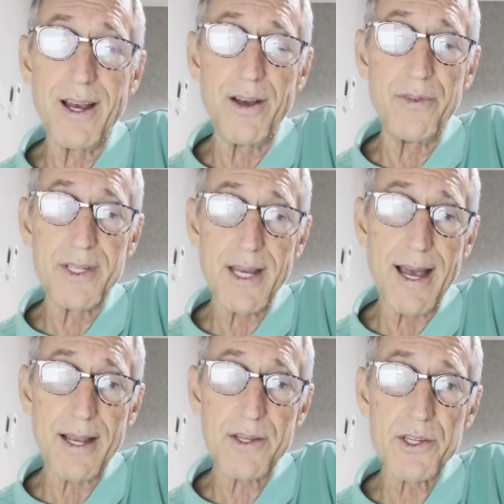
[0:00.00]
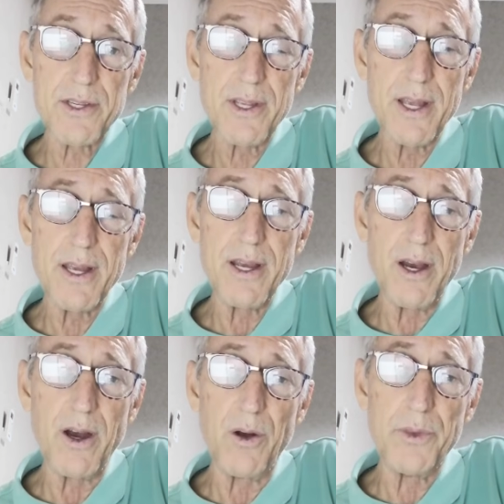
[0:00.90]
of the tax
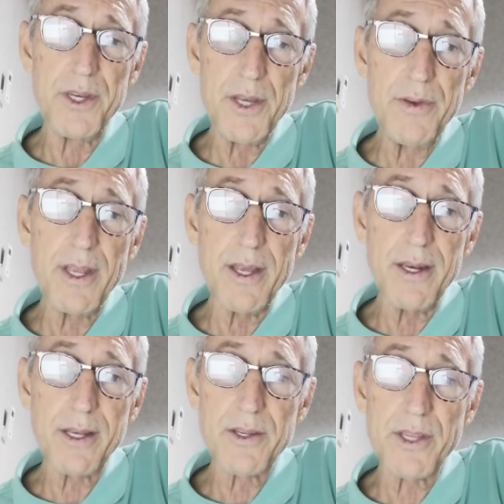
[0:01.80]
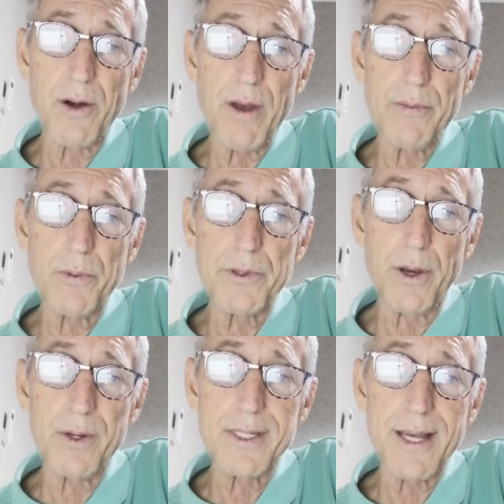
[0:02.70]
on the dividend because they don't have a
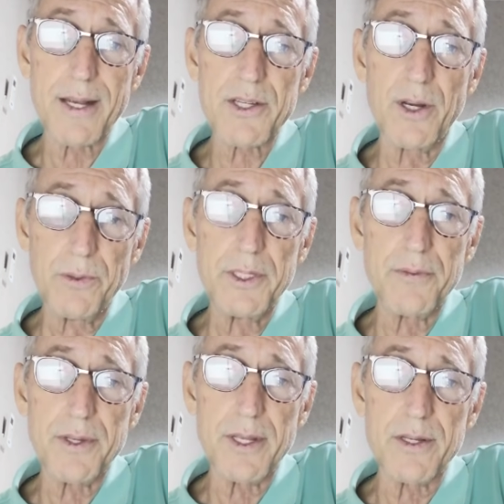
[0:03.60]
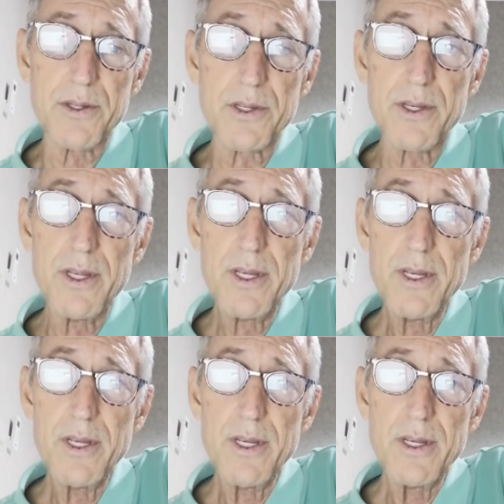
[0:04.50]
withholding tax on dividends.
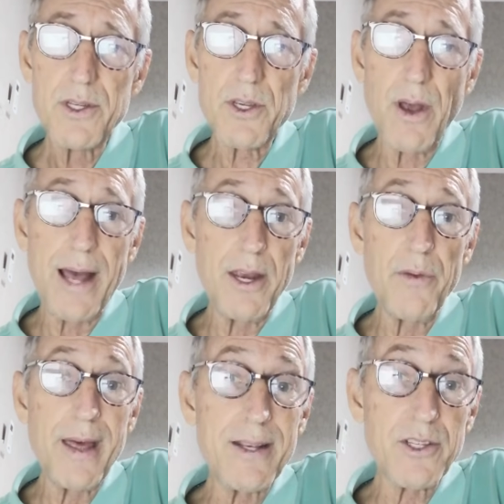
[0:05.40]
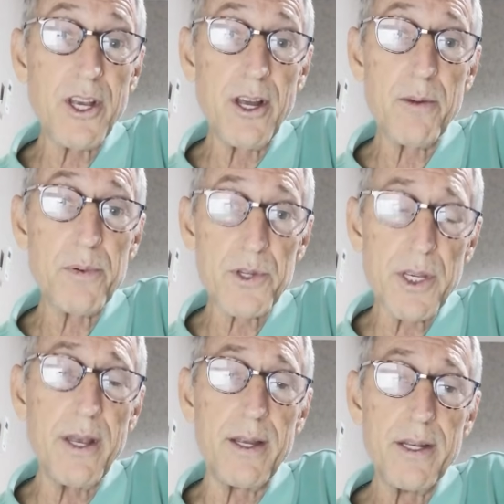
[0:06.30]
So I know is
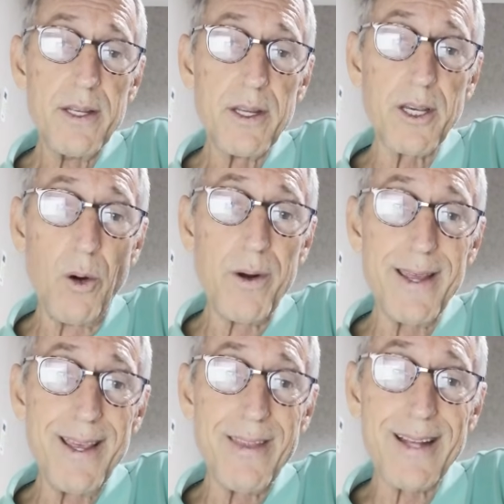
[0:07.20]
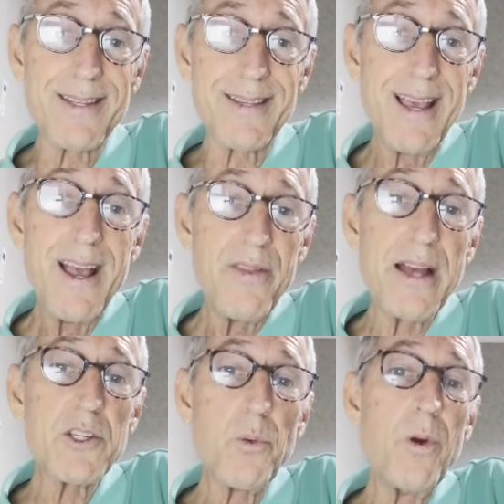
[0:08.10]
100% going in. That's
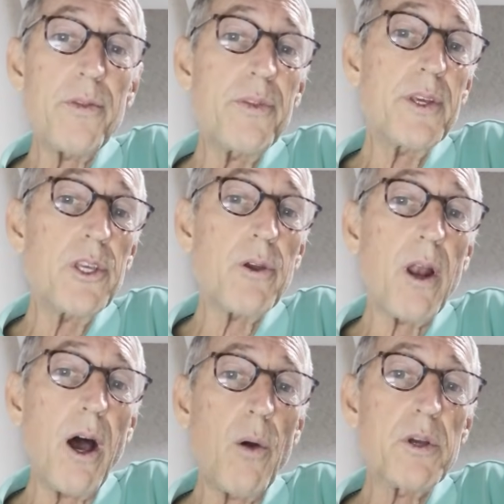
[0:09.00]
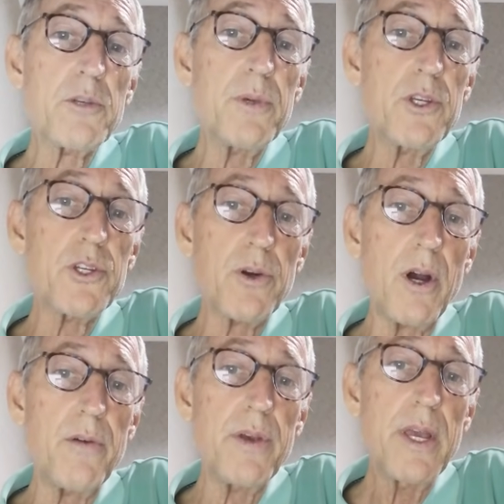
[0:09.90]
one thing you can always be sure
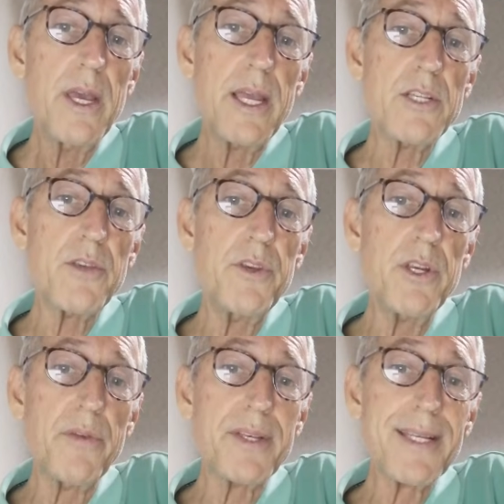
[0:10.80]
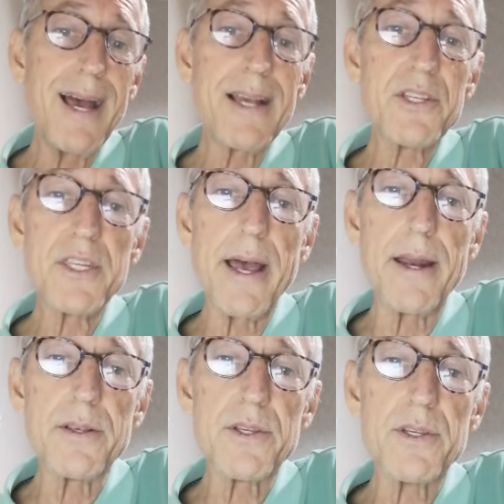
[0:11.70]
of, is if you know the tax
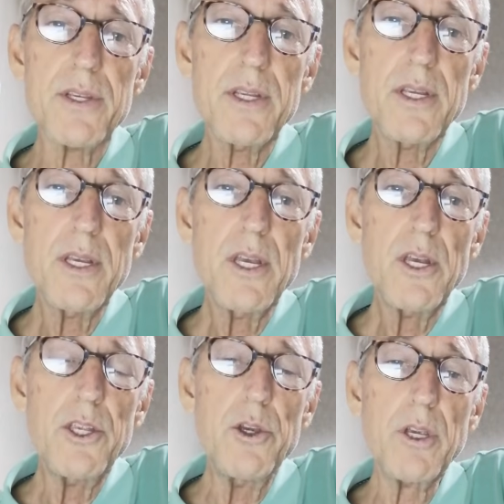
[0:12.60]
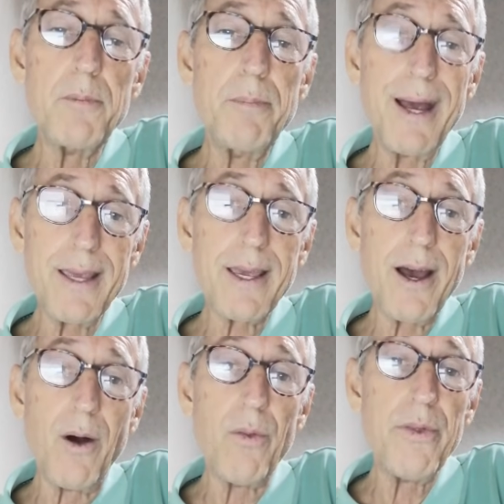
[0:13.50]
status, you can bank
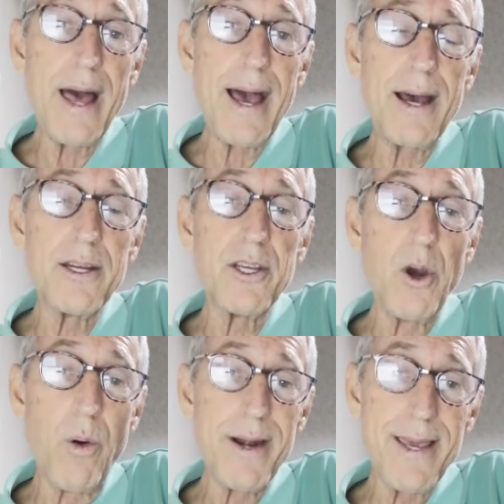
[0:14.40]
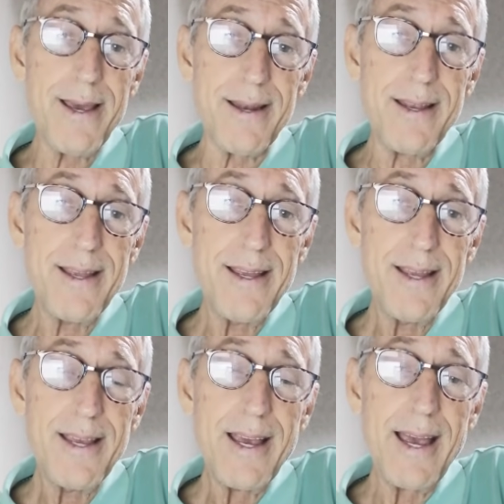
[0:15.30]
on that going in.
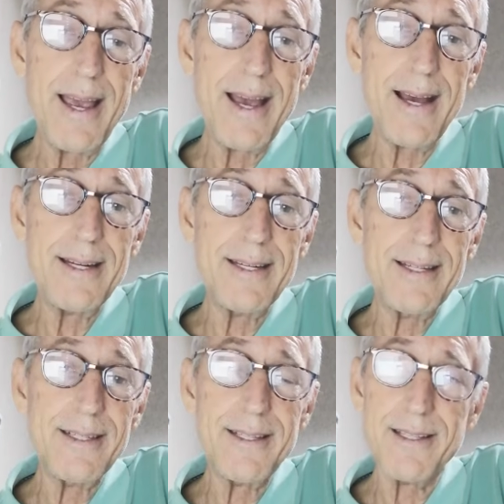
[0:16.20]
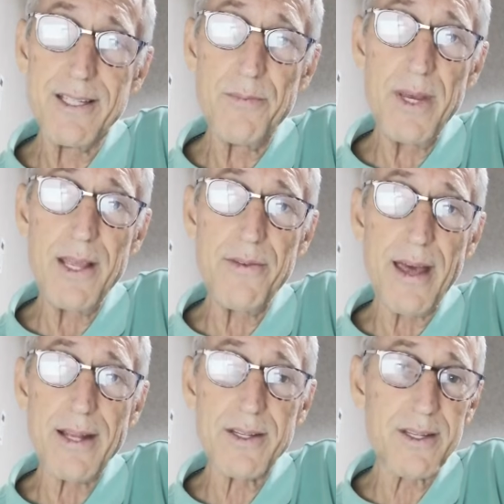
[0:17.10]
And to me,
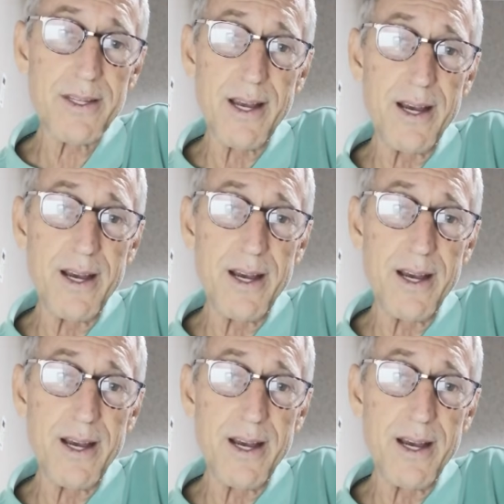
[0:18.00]
that's